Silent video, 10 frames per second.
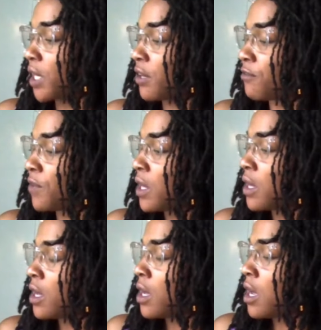of
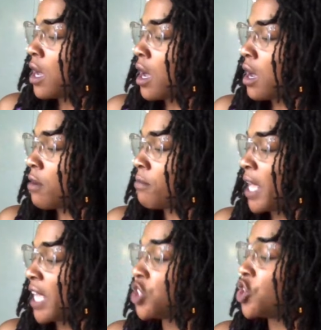um,
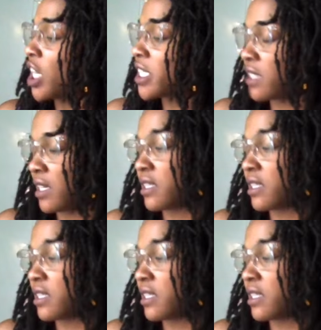injustice